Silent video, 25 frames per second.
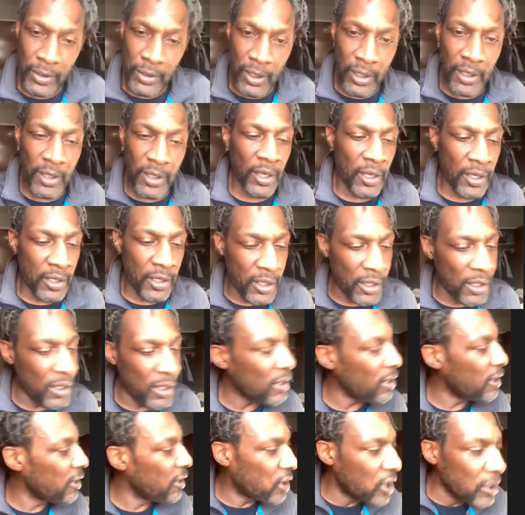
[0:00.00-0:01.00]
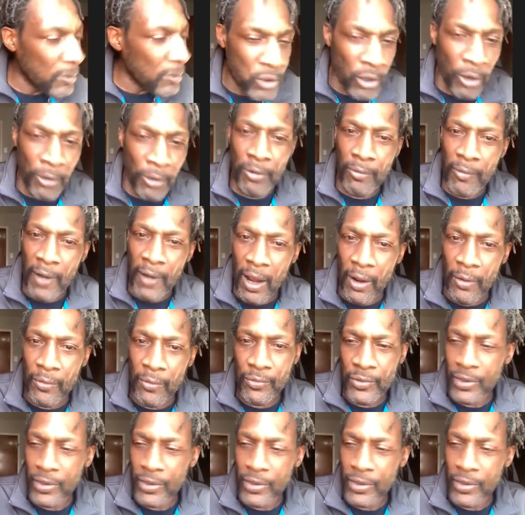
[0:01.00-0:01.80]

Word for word: and, and he, he keep turning around.